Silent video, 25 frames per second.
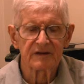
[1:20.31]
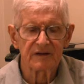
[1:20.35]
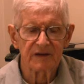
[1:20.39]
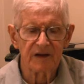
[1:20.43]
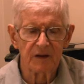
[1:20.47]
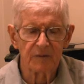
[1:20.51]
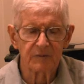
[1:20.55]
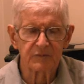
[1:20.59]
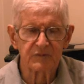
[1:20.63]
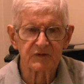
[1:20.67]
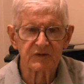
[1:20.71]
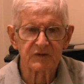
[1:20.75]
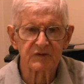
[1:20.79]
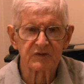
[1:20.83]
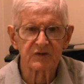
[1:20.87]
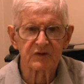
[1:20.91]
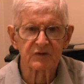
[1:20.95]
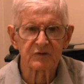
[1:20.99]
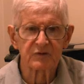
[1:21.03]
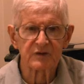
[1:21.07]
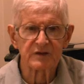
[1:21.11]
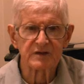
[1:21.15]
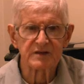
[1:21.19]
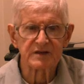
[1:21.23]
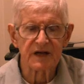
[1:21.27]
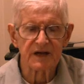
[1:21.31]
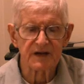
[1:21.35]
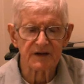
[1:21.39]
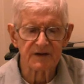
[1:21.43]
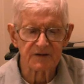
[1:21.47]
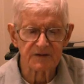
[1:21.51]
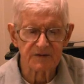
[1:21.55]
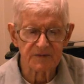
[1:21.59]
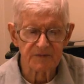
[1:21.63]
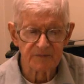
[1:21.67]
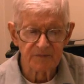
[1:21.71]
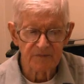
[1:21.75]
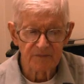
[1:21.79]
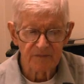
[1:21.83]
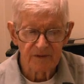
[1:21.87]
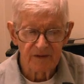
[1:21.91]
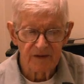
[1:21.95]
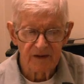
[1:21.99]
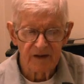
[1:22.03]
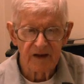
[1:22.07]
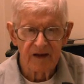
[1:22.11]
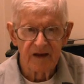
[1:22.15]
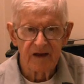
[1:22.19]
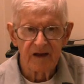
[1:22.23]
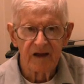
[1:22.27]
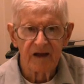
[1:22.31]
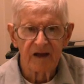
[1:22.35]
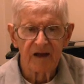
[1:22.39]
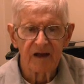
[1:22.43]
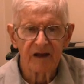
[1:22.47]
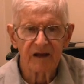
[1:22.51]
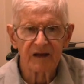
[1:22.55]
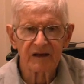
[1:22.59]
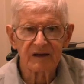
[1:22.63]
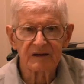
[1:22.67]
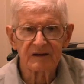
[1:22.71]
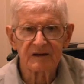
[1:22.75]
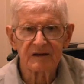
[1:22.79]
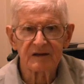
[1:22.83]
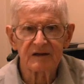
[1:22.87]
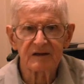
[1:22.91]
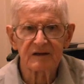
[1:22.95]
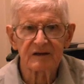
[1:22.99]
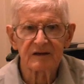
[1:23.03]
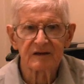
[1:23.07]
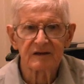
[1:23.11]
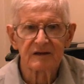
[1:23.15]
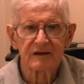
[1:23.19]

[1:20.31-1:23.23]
helped to retire. And